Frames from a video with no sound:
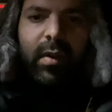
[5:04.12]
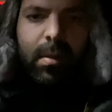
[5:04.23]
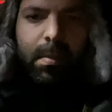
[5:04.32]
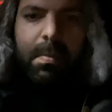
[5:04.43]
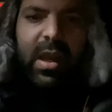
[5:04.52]

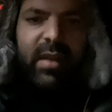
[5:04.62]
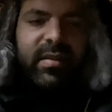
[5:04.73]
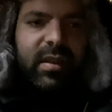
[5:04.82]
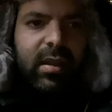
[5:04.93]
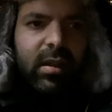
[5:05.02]
an
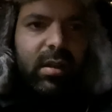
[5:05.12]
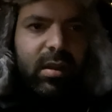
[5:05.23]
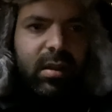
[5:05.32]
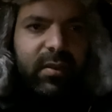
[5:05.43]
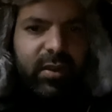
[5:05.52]
amazing
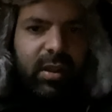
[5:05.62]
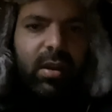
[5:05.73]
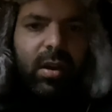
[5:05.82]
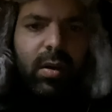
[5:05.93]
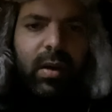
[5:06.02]

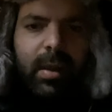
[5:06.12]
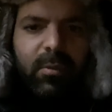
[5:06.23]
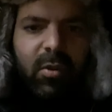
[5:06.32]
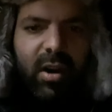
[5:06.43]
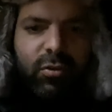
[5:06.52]
CEO named
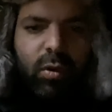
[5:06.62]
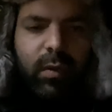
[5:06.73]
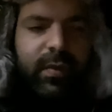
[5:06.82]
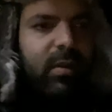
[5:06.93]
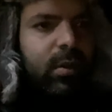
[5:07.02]
Raj
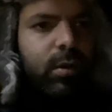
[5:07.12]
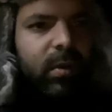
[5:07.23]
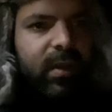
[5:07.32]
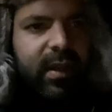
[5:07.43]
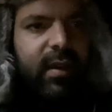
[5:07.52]
Grover, who
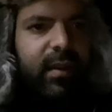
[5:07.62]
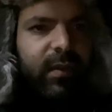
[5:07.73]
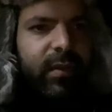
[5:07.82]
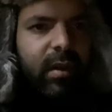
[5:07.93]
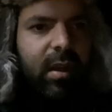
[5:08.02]

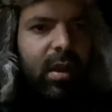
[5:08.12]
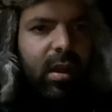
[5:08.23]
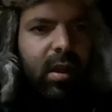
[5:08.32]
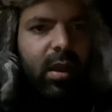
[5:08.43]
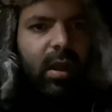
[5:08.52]
is
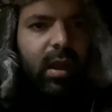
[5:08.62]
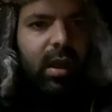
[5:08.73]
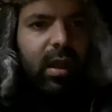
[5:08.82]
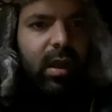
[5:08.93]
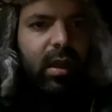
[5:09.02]

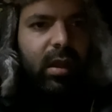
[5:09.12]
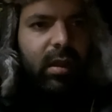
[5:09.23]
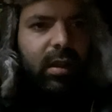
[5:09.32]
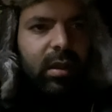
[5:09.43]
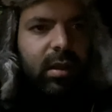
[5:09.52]

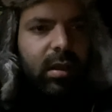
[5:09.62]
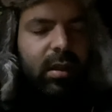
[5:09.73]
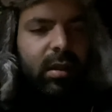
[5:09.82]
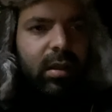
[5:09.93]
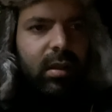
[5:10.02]
who
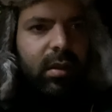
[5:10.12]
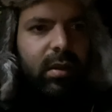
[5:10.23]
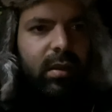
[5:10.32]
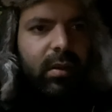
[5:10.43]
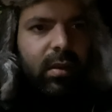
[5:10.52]

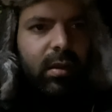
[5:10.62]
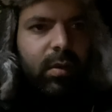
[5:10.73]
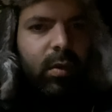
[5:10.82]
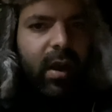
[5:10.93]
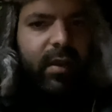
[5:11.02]

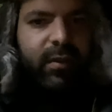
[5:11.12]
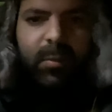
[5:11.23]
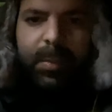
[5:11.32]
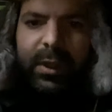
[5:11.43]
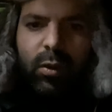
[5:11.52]
I
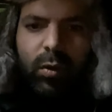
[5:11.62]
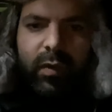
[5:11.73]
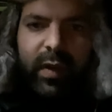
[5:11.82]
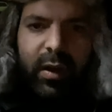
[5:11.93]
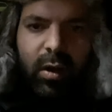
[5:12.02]
speak to
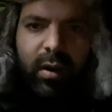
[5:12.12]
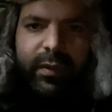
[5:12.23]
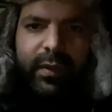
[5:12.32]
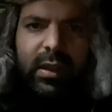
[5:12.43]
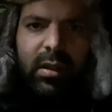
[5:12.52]
very
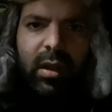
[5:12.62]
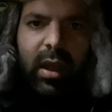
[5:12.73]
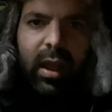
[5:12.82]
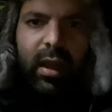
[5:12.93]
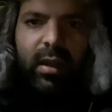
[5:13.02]
often,
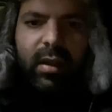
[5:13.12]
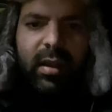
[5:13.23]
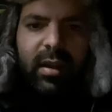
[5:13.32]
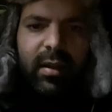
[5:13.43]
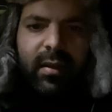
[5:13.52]
and
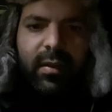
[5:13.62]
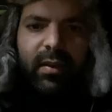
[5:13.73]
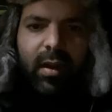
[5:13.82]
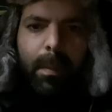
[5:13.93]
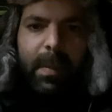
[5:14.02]
he is
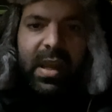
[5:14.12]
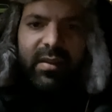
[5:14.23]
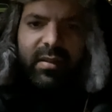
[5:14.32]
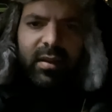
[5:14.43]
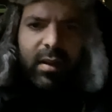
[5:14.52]

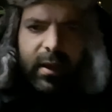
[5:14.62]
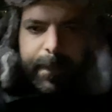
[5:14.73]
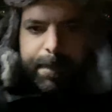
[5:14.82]
amazing.